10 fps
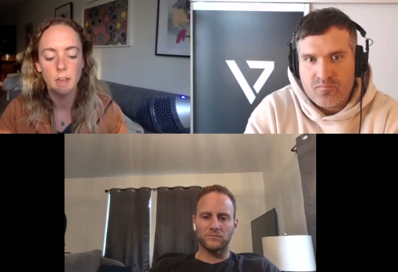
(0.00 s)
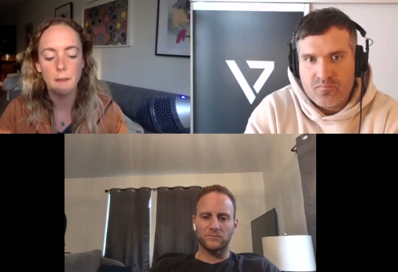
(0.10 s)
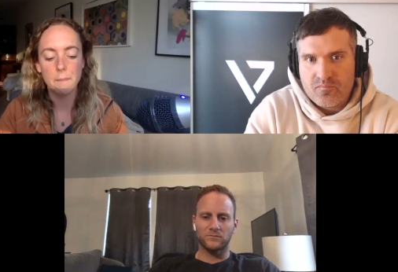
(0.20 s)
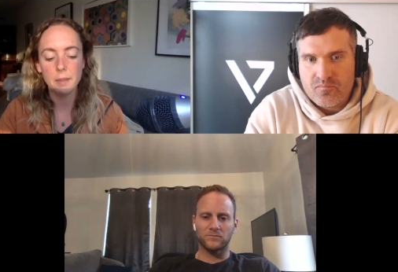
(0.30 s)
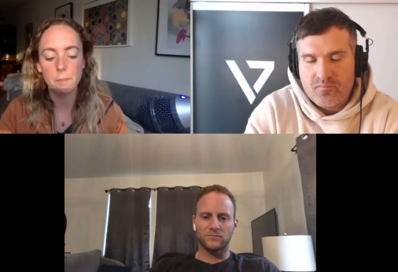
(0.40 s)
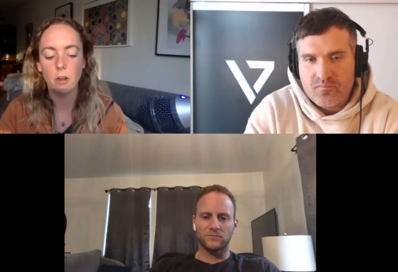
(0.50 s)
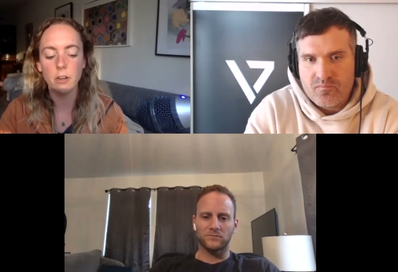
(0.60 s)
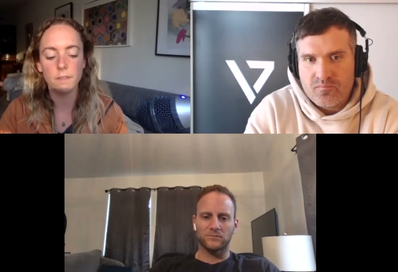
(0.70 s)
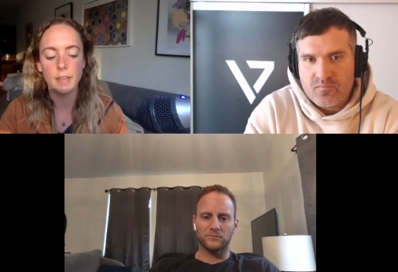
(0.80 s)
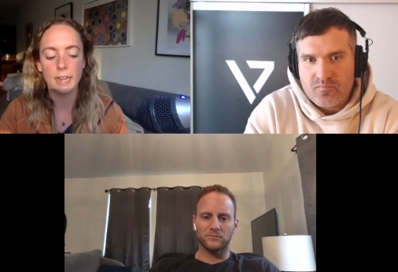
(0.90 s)
Speaker 1: a big
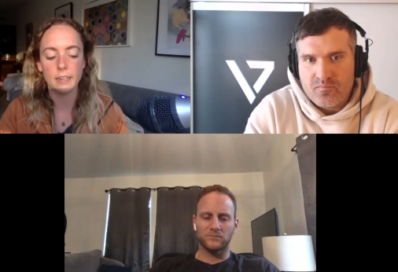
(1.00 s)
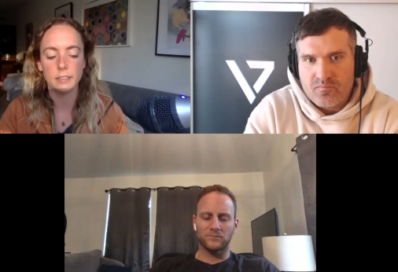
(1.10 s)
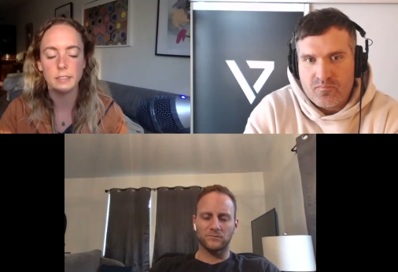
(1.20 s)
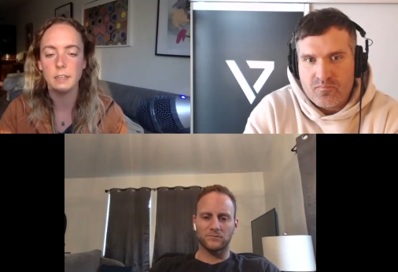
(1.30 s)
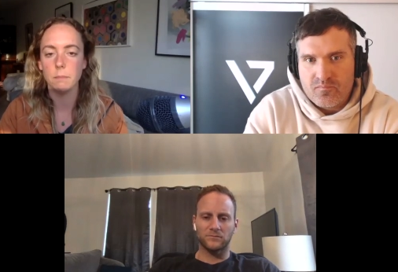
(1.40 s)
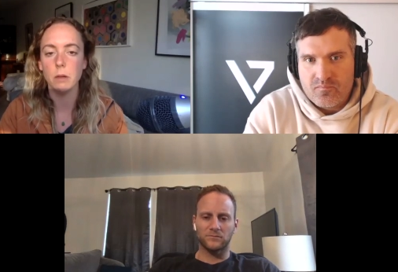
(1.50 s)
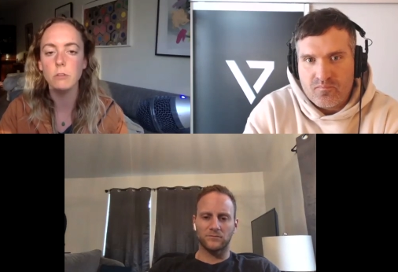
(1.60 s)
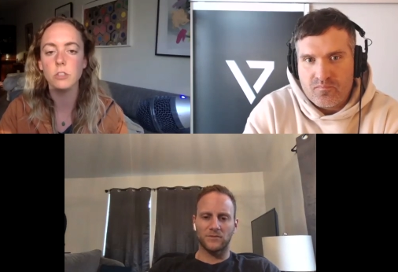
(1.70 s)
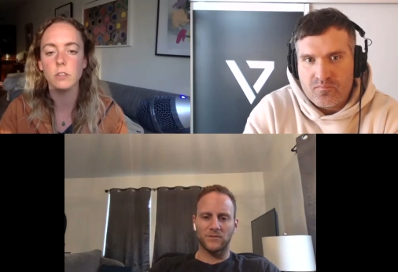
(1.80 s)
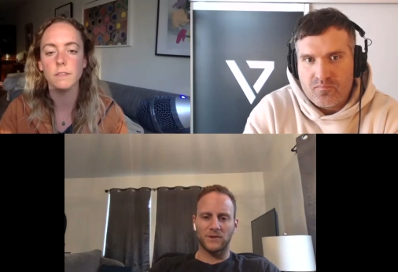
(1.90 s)
part of that is that
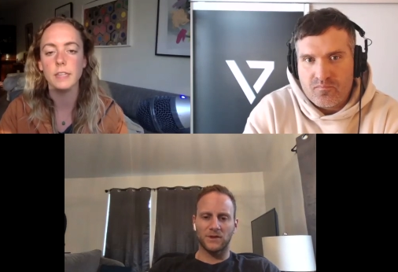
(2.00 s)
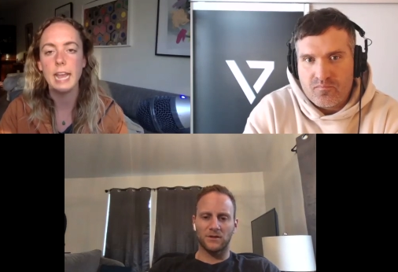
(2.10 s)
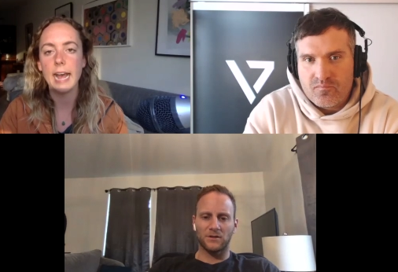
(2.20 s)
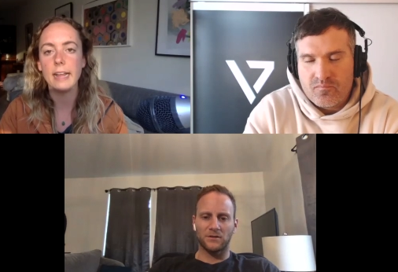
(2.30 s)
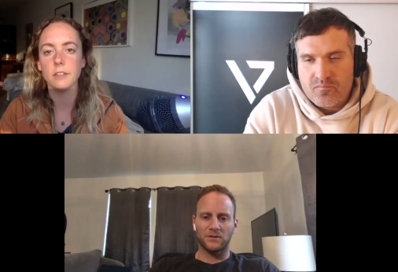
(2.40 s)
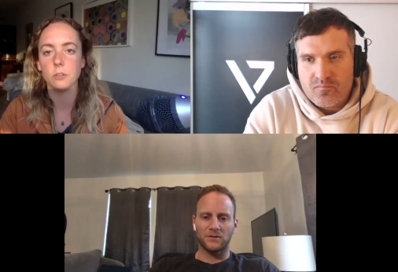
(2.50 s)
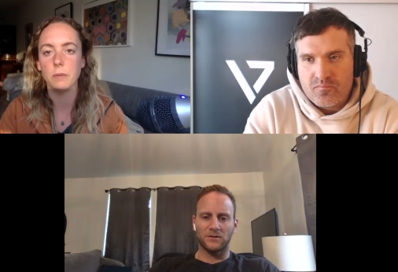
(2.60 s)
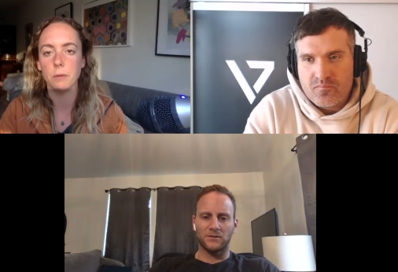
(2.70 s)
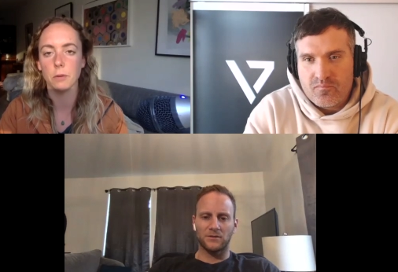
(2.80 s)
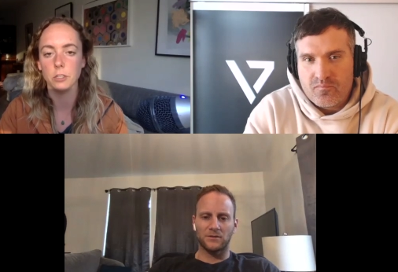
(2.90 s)
most of the ads
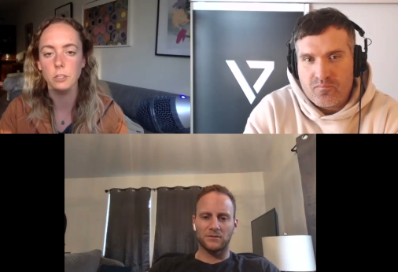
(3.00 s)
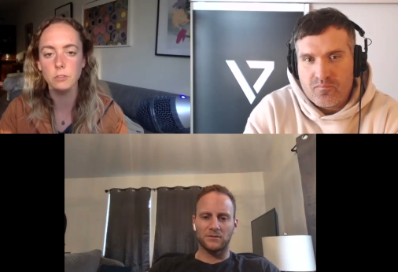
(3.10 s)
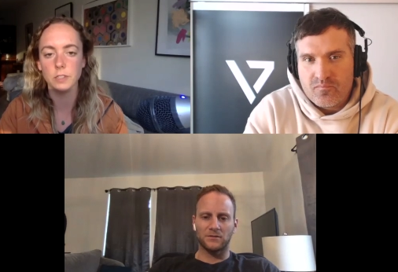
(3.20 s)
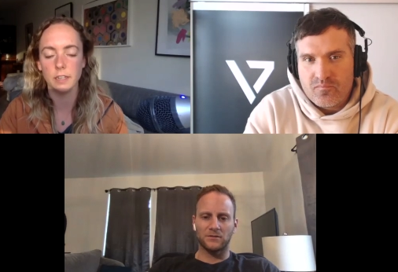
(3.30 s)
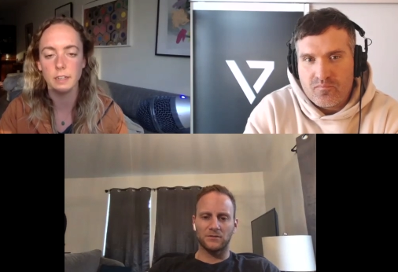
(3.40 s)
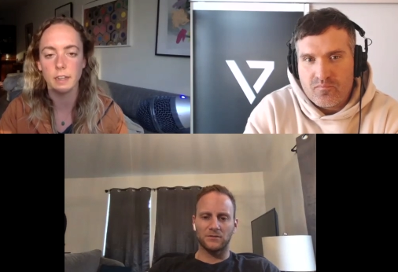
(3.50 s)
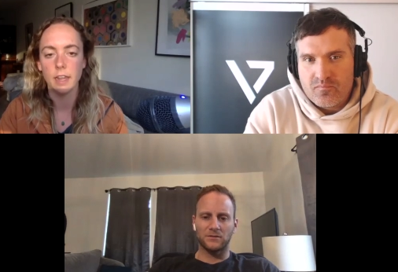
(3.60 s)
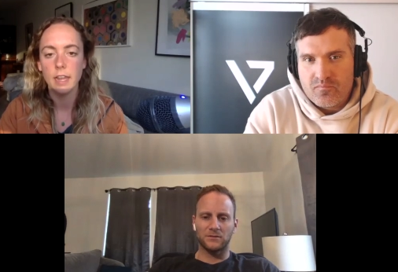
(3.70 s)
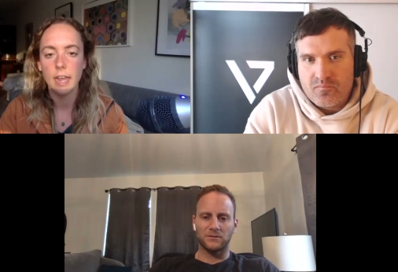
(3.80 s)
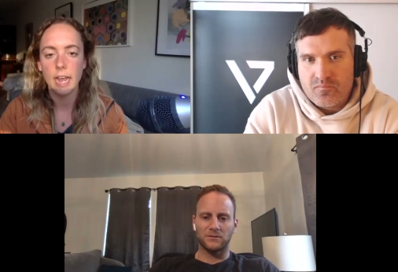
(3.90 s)
we were using
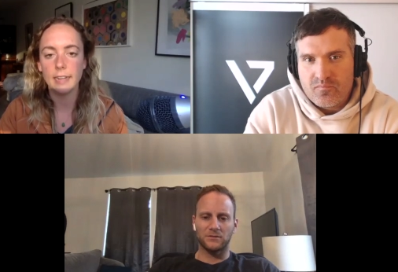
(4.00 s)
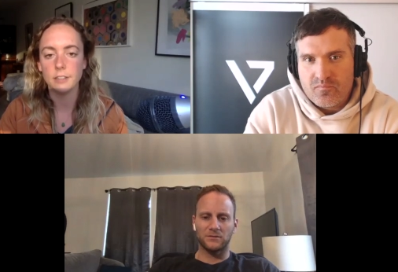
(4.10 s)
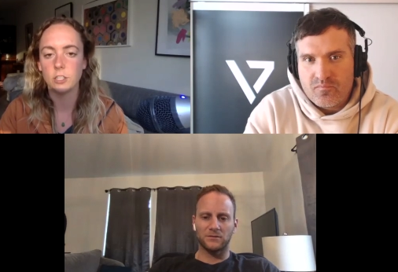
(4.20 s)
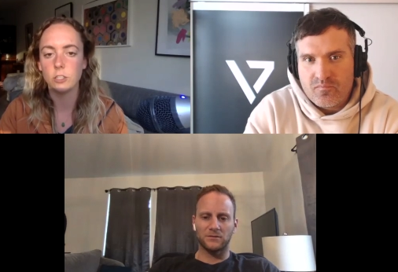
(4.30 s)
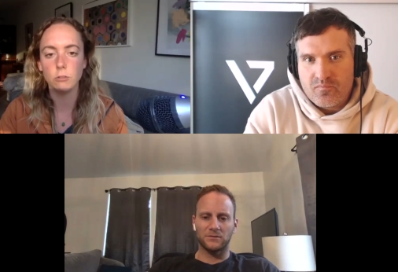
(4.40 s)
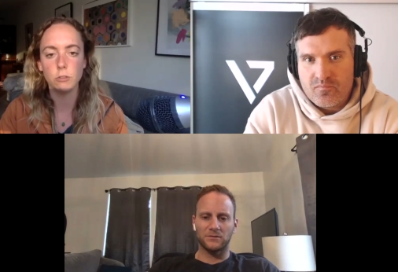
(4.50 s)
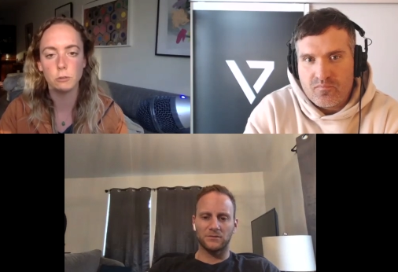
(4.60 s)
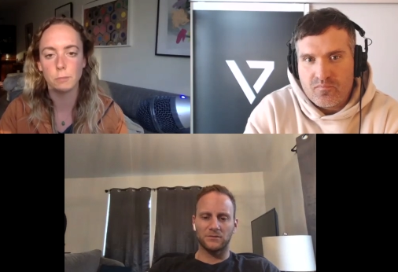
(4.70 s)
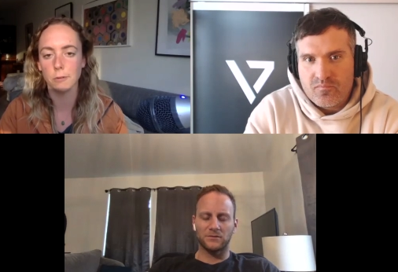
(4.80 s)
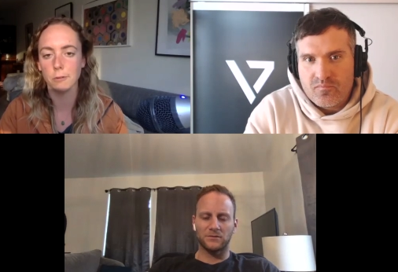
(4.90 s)
had
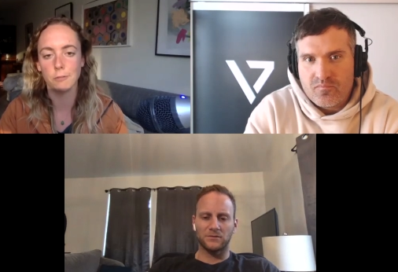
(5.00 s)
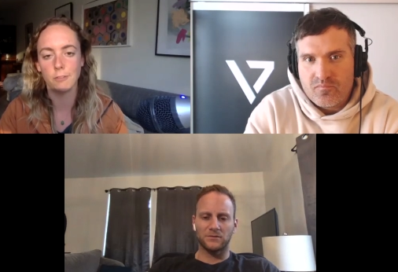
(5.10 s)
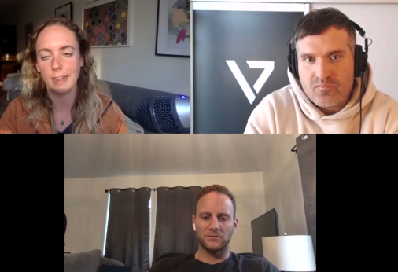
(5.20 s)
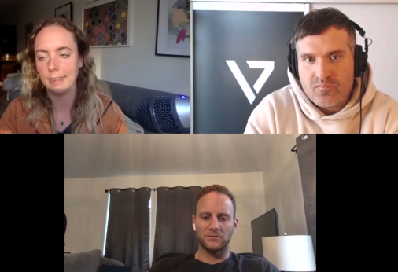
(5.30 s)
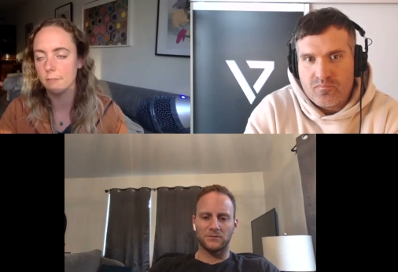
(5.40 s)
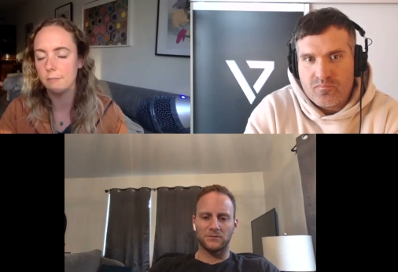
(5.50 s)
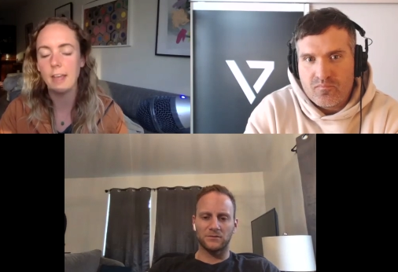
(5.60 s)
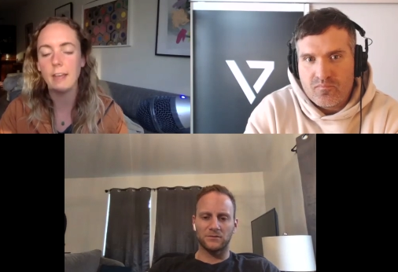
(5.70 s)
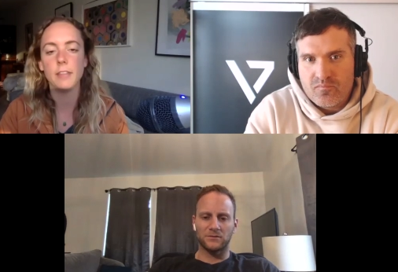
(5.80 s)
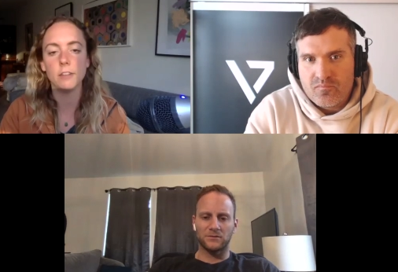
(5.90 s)
social proof like
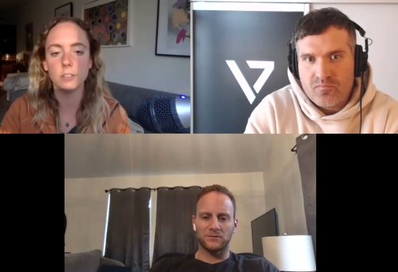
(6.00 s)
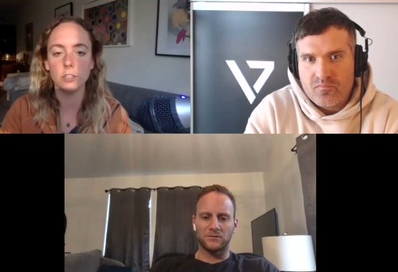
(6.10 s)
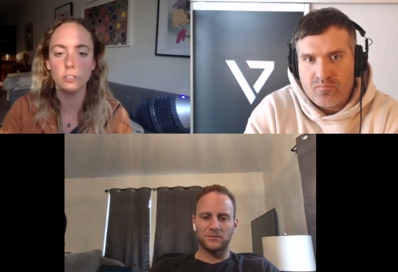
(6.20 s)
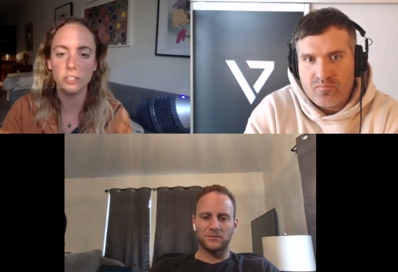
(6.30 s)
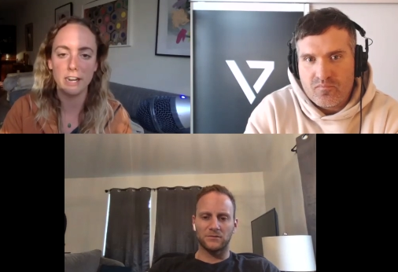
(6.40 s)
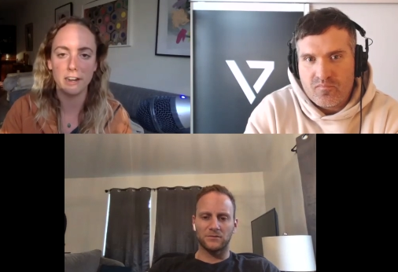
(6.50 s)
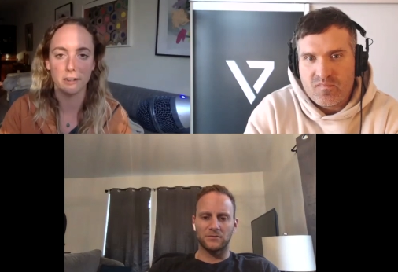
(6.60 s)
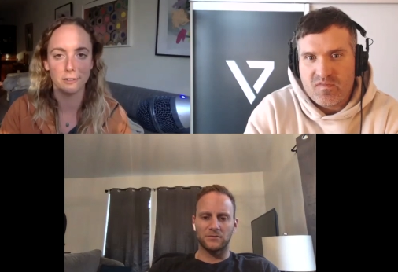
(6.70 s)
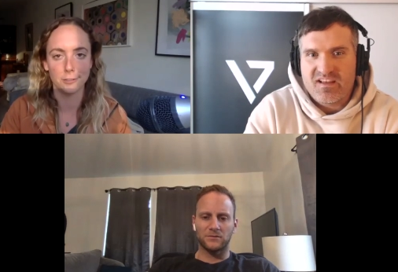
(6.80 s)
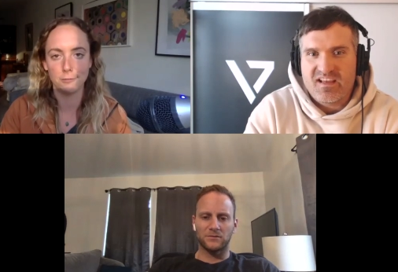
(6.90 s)
5,000
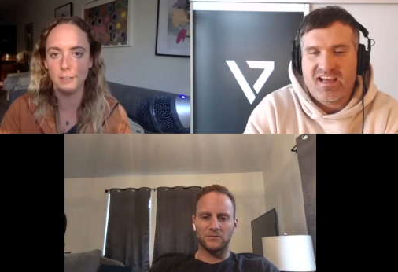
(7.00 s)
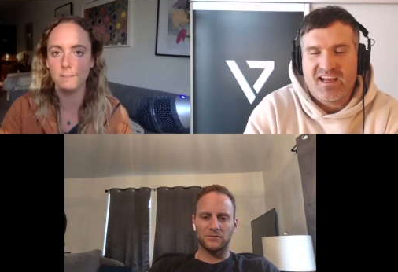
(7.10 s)
shares, yeah.